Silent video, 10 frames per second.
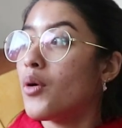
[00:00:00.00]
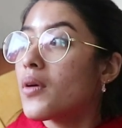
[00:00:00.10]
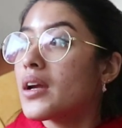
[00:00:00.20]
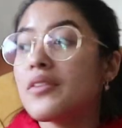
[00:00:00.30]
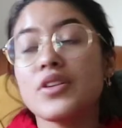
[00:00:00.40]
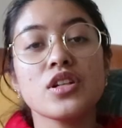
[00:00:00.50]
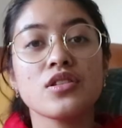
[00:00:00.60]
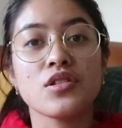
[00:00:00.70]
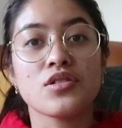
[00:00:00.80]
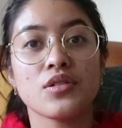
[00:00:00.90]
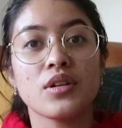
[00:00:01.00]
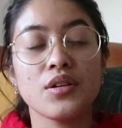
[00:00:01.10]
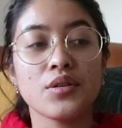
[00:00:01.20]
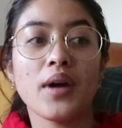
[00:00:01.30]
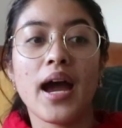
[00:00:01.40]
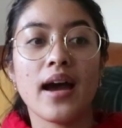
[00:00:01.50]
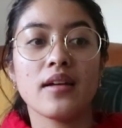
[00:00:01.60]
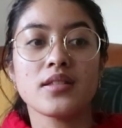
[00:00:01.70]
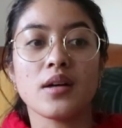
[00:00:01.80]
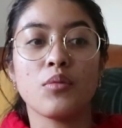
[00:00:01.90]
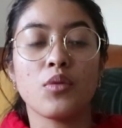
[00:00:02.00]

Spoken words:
or even just a student who has a